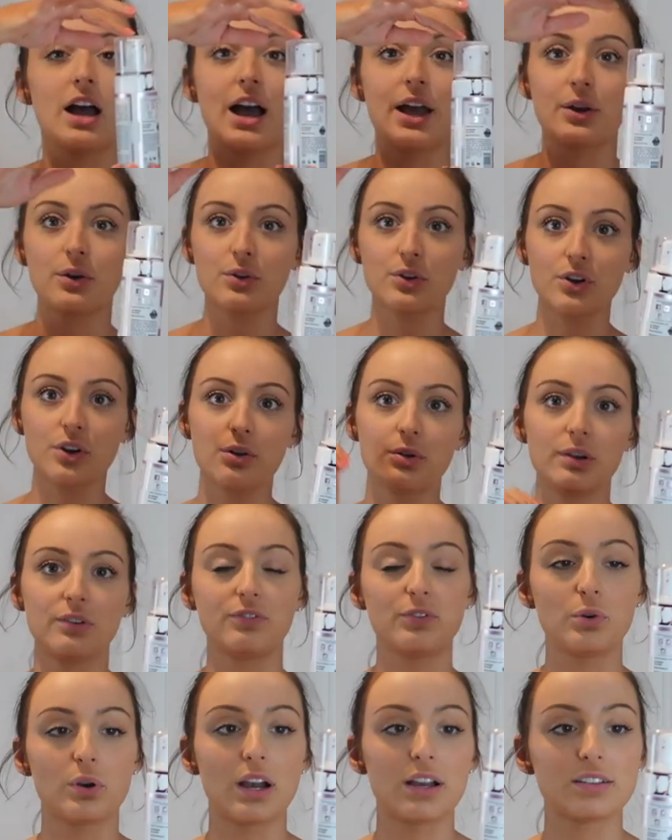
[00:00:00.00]
I don't know
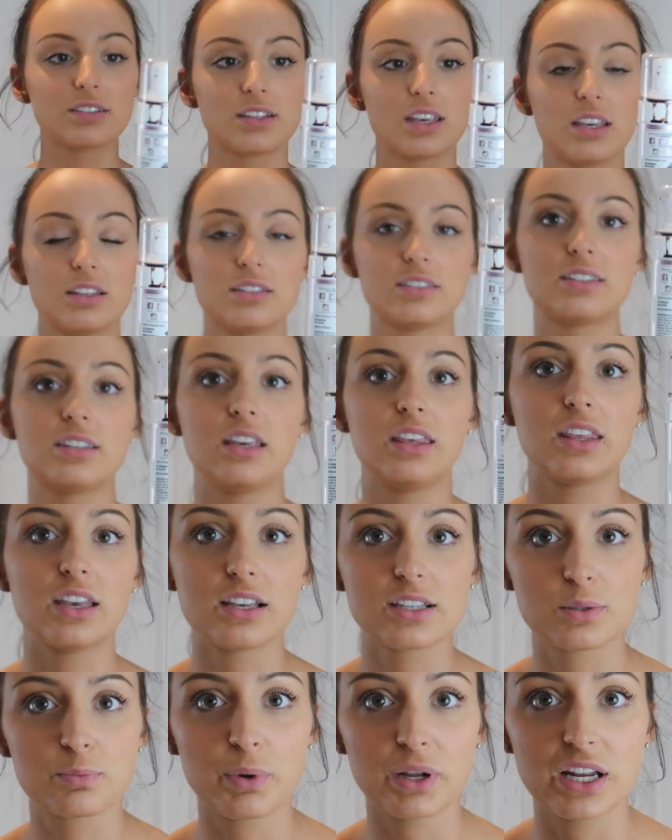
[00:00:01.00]
if you guys can see
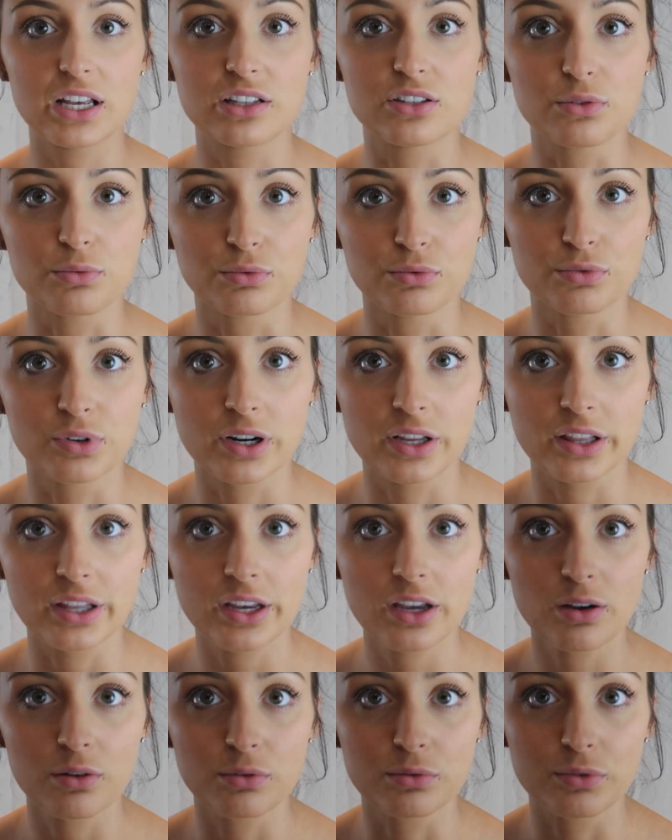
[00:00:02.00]
this, but it's
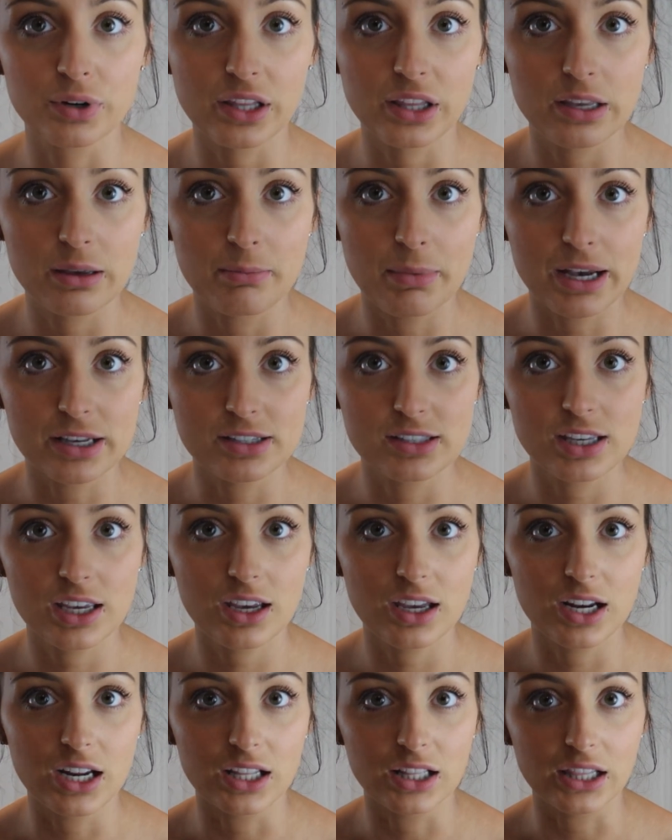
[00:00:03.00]
really, really messy
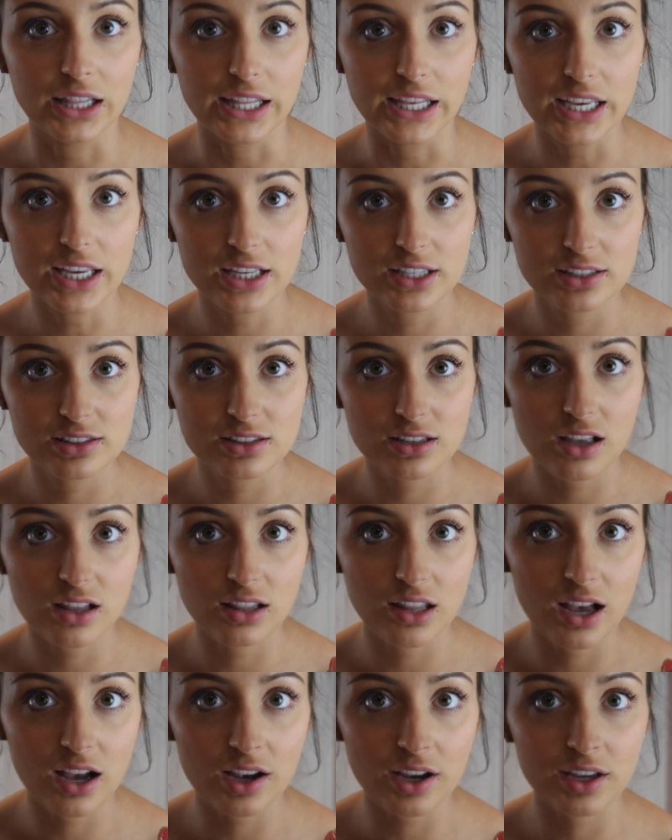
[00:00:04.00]
and it leaks a
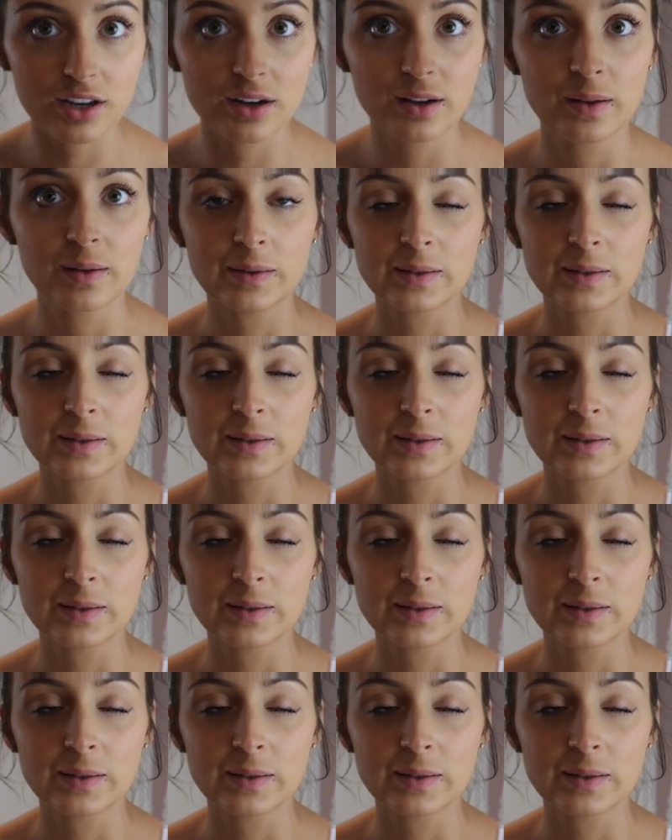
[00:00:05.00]
lot.